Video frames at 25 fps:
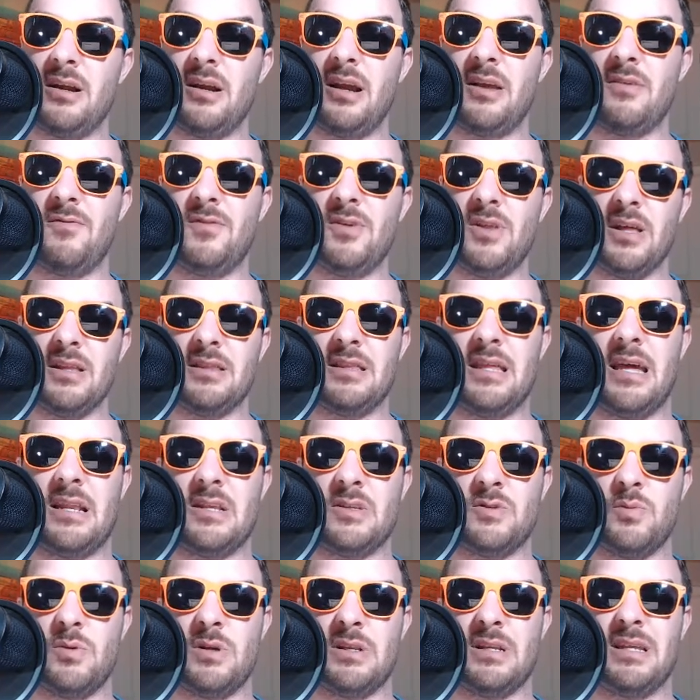I feel like that
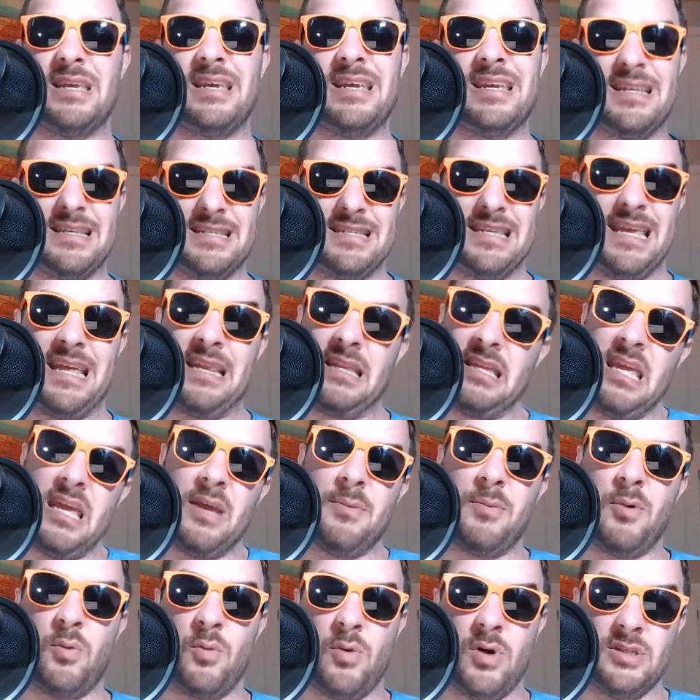is what Dan
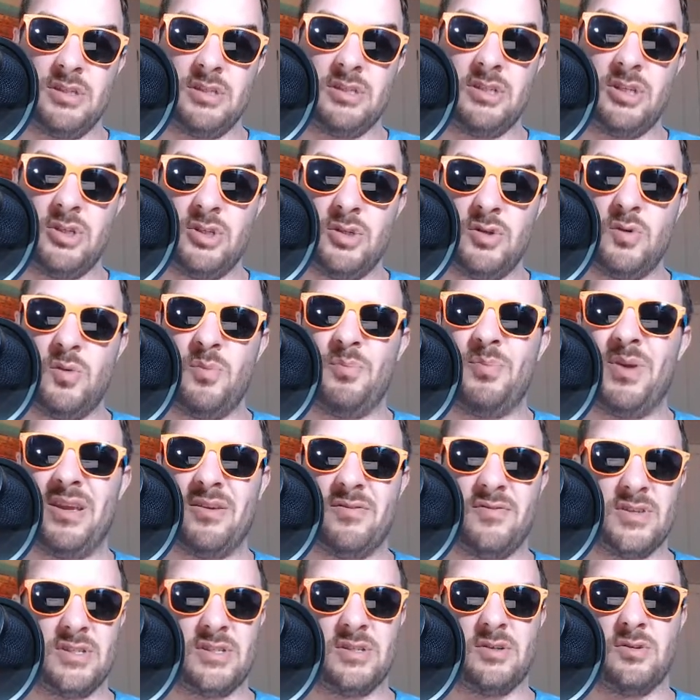Campbell wants to do, big
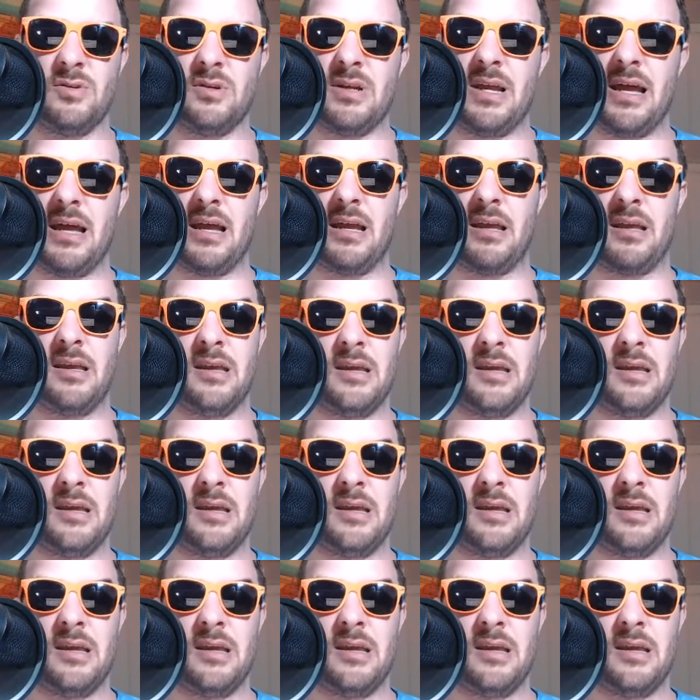physical guy.